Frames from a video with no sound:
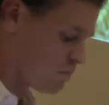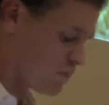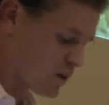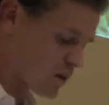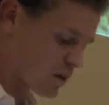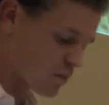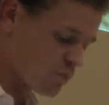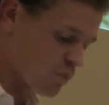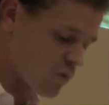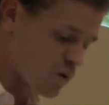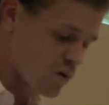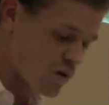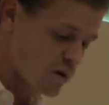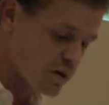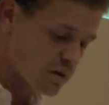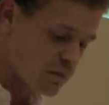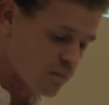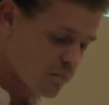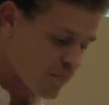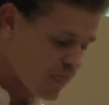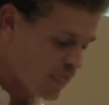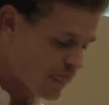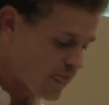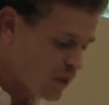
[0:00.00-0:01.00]
being
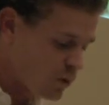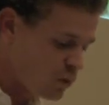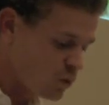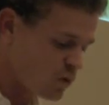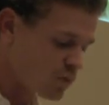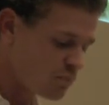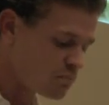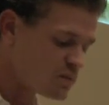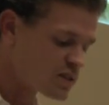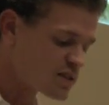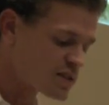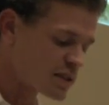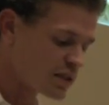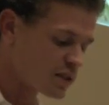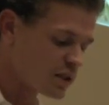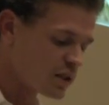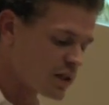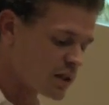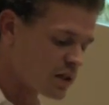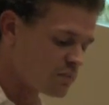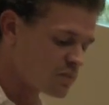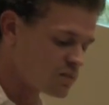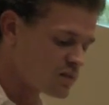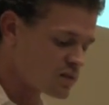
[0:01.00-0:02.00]
born with missing
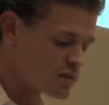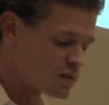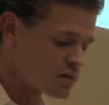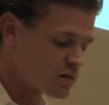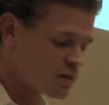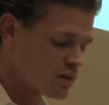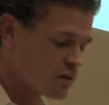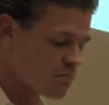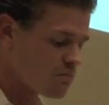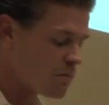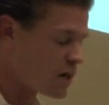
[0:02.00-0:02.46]
limbs,